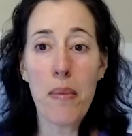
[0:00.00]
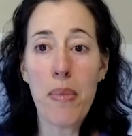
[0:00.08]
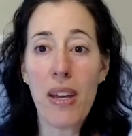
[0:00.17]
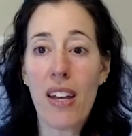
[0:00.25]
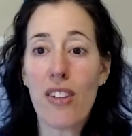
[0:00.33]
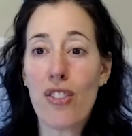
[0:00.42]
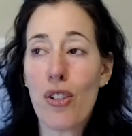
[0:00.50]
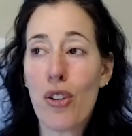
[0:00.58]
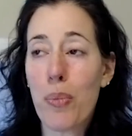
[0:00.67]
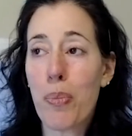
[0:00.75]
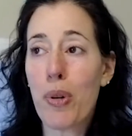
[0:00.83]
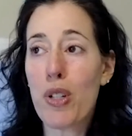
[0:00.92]
because
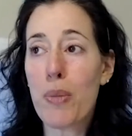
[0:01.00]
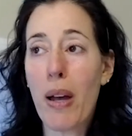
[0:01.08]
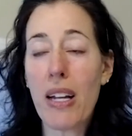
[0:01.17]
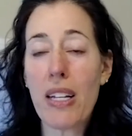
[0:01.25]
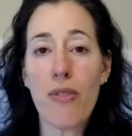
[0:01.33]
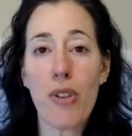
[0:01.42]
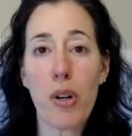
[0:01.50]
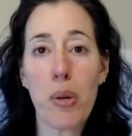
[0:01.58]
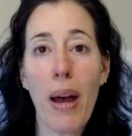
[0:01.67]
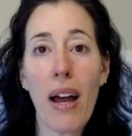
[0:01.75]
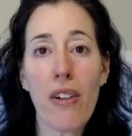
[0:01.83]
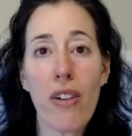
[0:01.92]
her perspective, her
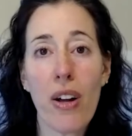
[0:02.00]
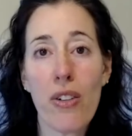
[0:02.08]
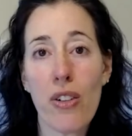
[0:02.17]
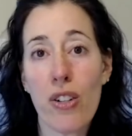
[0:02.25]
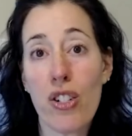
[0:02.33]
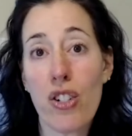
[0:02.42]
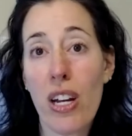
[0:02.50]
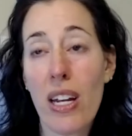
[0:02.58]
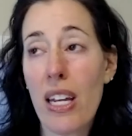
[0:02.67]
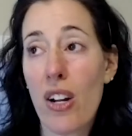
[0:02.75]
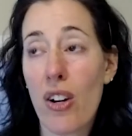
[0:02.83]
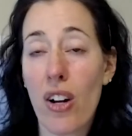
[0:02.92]
background, her
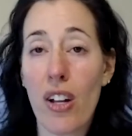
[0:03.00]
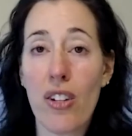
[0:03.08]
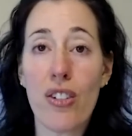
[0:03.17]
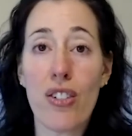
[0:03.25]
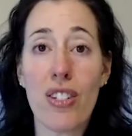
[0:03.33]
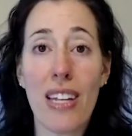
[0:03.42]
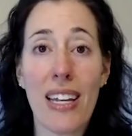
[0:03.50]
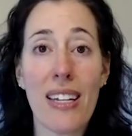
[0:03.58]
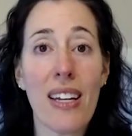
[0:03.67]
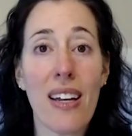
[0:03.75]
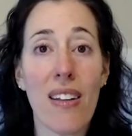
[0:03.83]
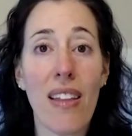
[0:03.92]
training, her
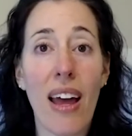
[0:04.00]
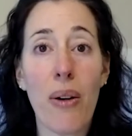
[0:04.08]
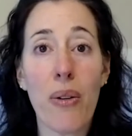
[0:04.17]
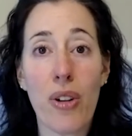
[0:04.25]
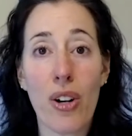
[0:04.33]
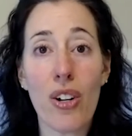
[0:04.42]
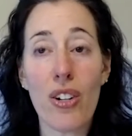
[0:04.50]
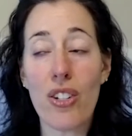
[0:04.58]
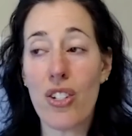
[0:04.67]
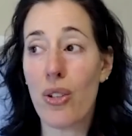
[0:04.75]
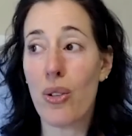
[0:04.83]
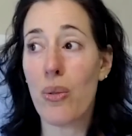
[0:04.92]
understanding allowed her
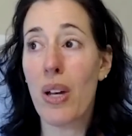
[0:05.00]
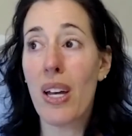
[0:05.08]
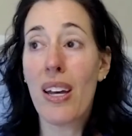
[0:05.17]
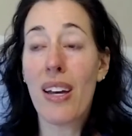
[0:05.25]
to